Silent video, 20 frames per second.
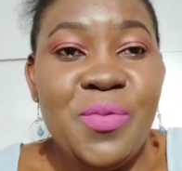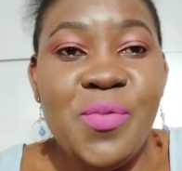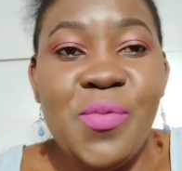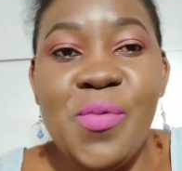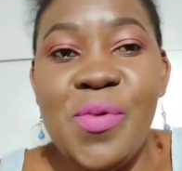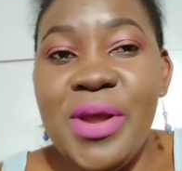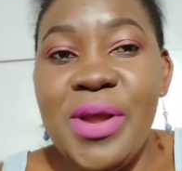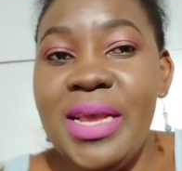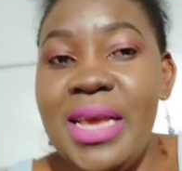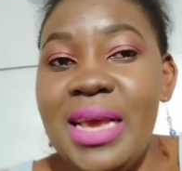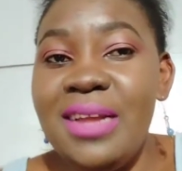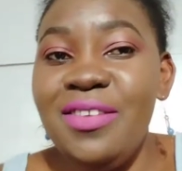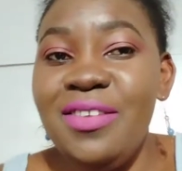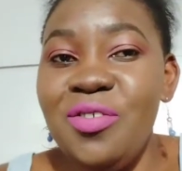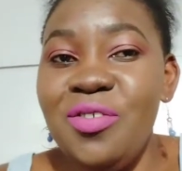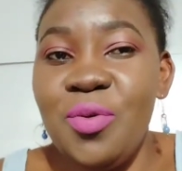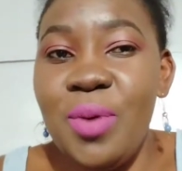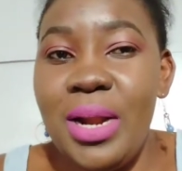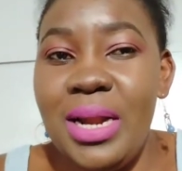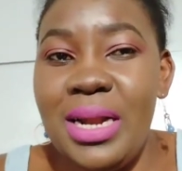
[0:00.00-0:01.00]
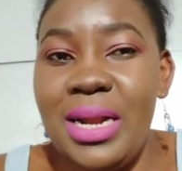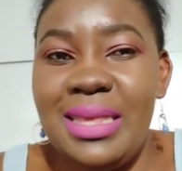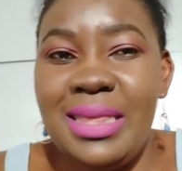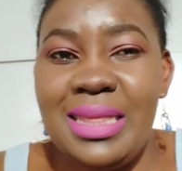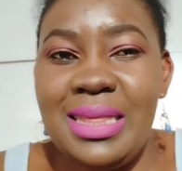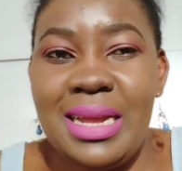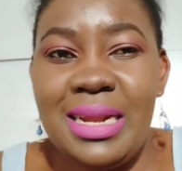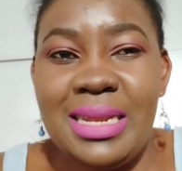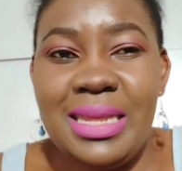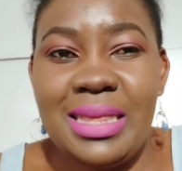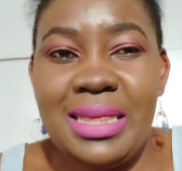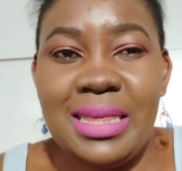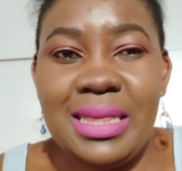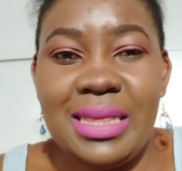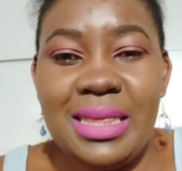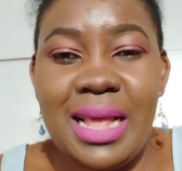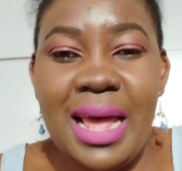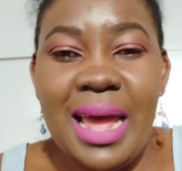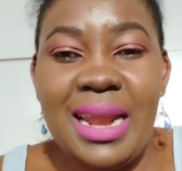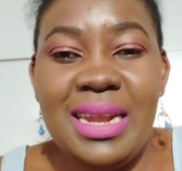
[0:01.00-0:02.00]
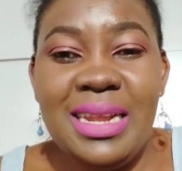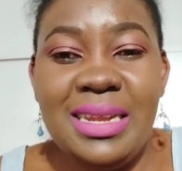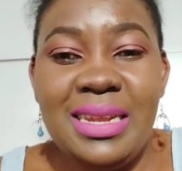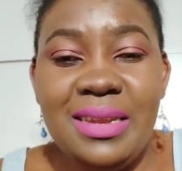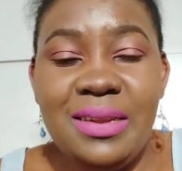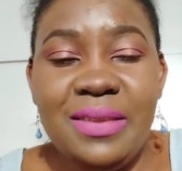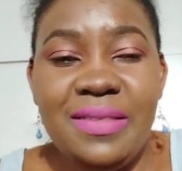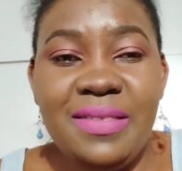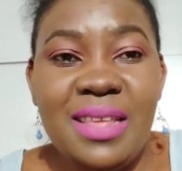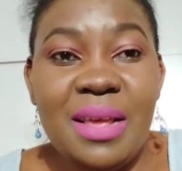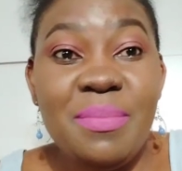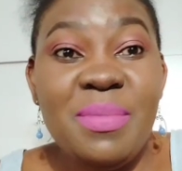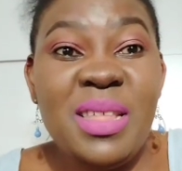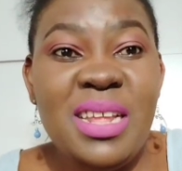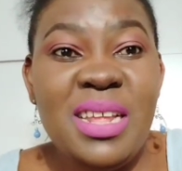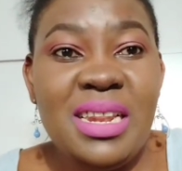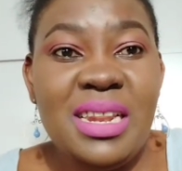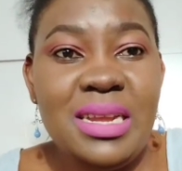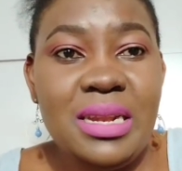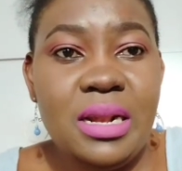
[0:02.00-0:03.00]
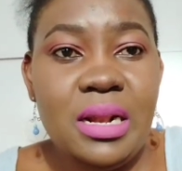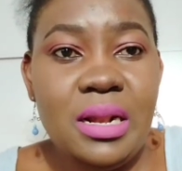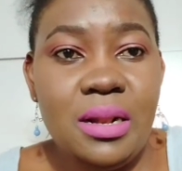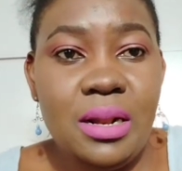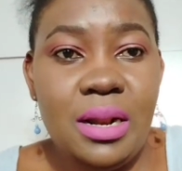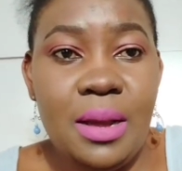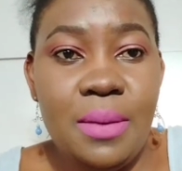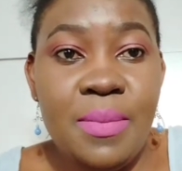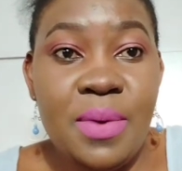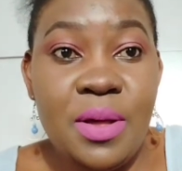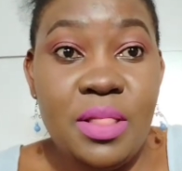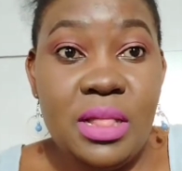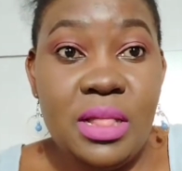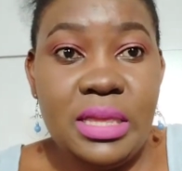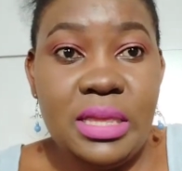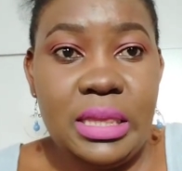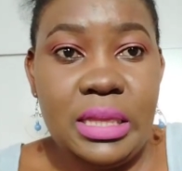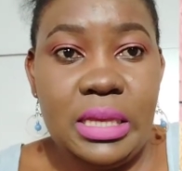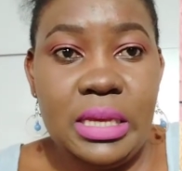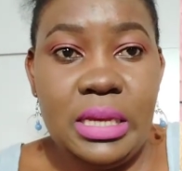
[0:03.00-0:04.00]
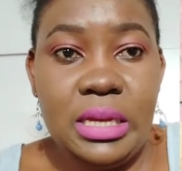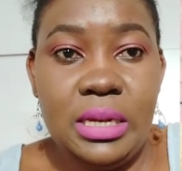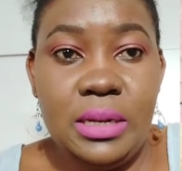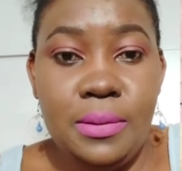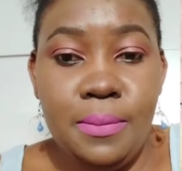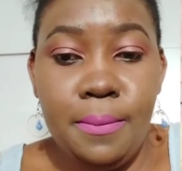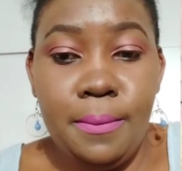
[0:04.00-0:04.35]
we get to understand something little about the skin.